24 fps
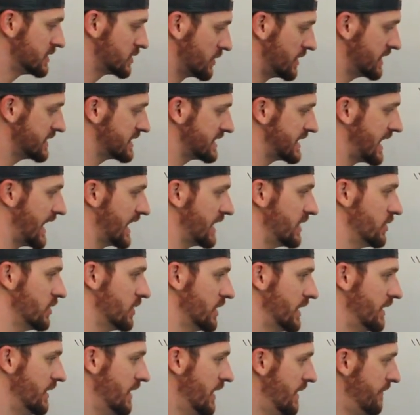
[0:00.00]
So this is how you
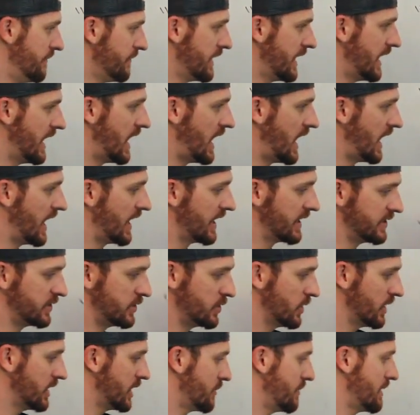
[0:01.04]
do it.
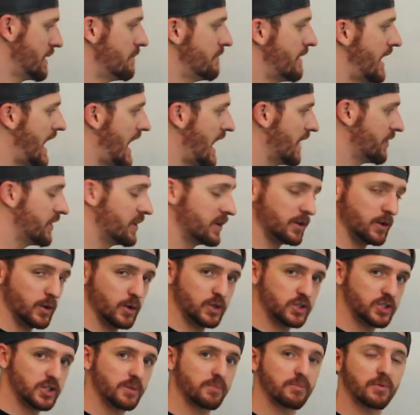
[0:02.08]
Do a little bit of math,
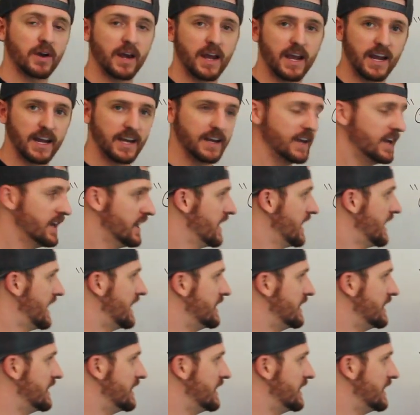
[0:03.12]
use your brain,